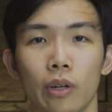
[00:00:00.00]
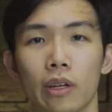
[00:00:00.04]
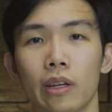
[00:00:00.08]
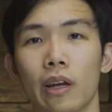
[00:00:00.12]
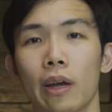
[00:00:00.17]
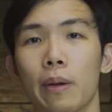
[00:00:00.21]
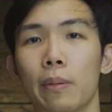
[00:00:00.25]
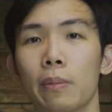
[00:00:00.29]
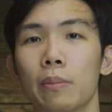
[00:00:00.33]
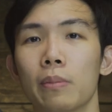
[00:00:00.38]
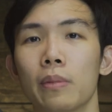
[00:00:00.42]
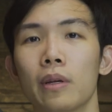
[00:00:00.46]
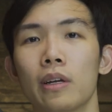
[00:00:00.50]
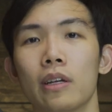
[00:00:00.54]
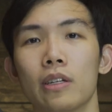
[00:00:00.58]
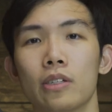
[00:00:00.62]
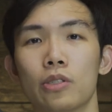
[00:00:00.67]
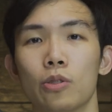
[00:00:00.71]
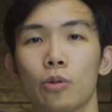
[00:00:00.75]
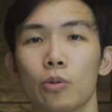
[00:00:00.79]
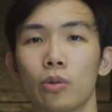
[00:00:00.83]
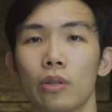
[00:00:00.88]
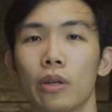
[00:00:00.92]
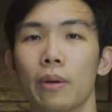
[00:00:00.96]
the game
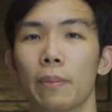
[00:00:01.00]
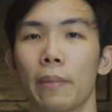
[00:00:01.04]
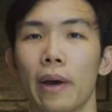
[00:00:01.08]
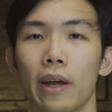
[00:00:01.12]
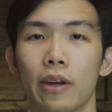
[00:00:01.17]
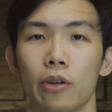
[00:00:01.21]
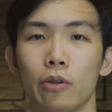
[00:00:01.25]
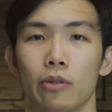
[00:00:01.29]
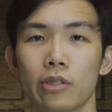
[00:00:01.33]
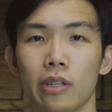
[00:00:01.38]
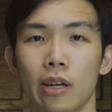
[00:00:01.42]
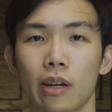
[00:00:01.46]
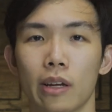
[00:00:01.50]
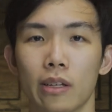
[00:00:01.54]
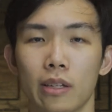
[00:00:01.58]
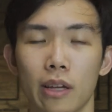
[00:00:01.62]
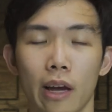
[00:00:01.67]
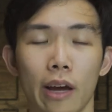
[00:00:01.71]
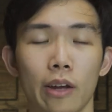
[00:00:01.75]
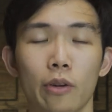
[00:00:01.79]
to the menu settings.